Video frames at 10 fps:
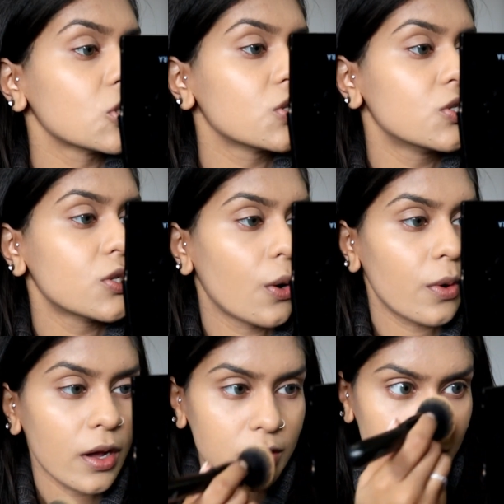just so
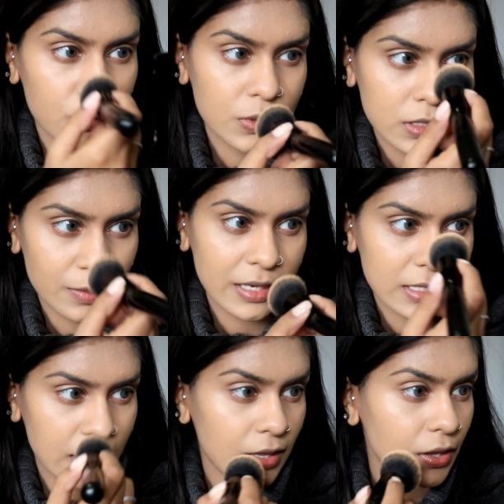not used to my
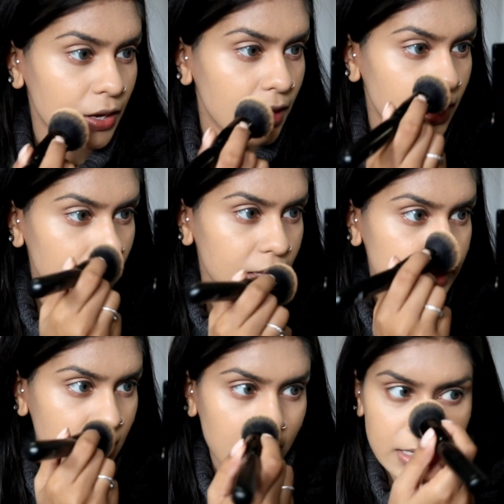skin looking like
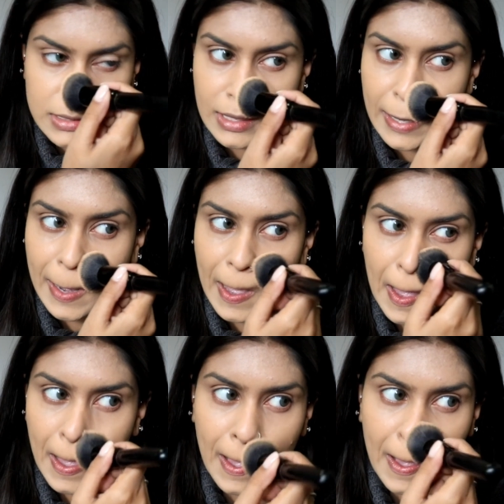this, guys. Like,
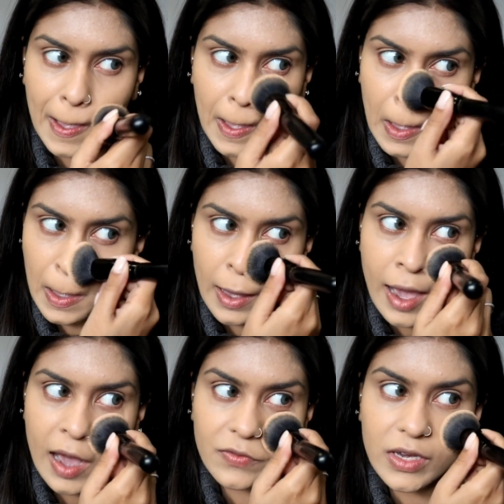
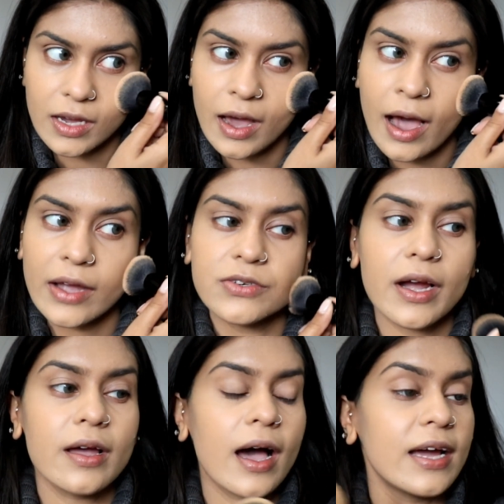having a
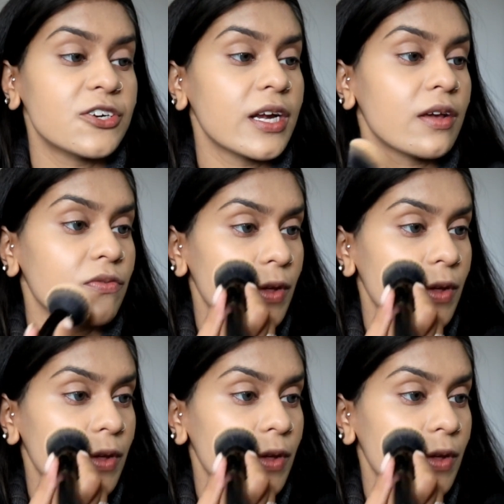hydrating